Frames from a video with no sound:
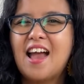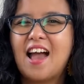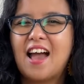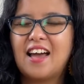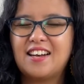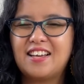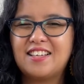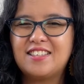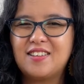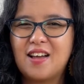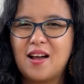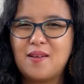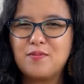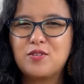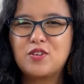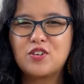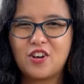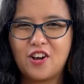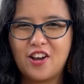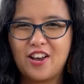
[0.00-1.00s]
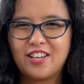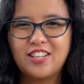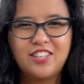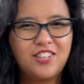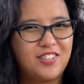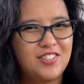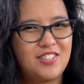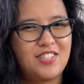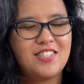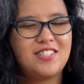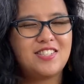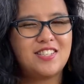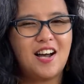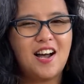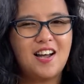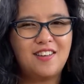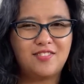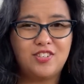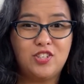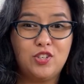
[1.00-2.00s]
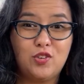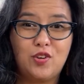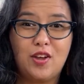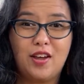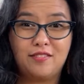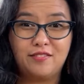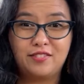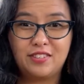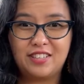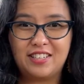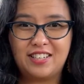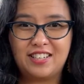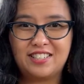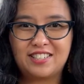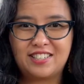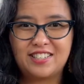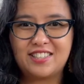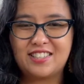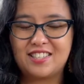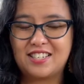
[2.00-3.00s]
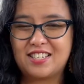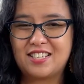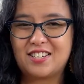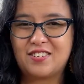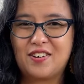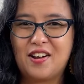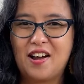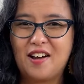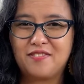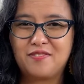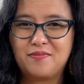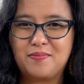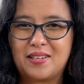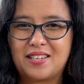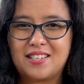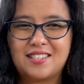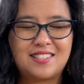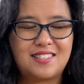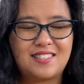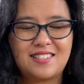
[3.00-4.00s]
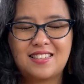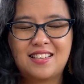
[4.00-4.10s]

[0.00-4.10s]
And I'm trying not to dive too heavily into this craft because